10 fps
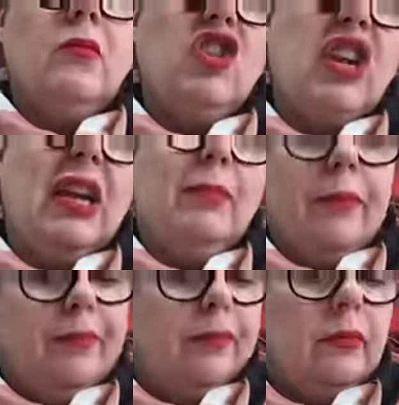shape.
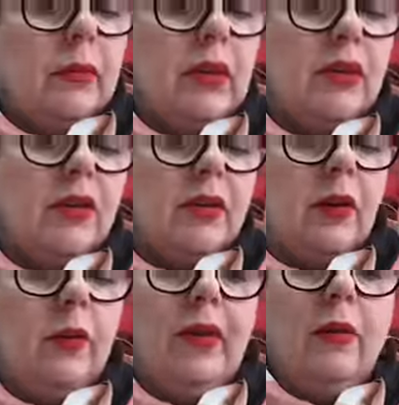Let's just
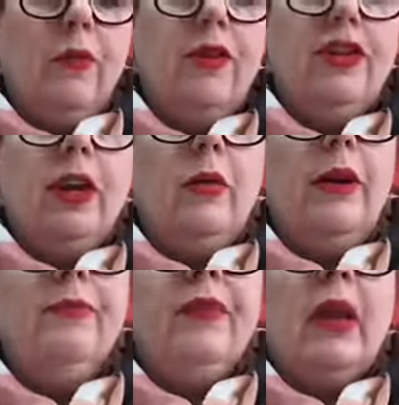go with that word, shall
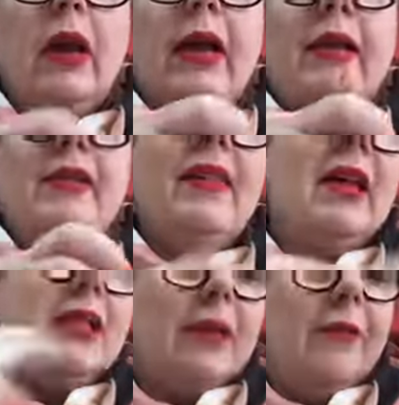we? Okay, so
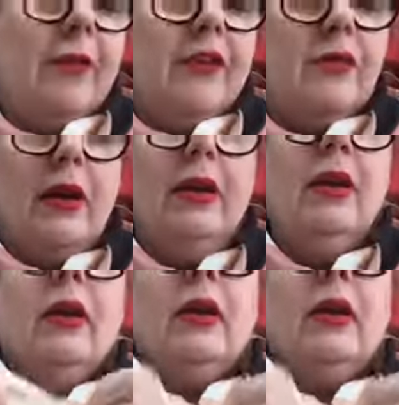that's our first one.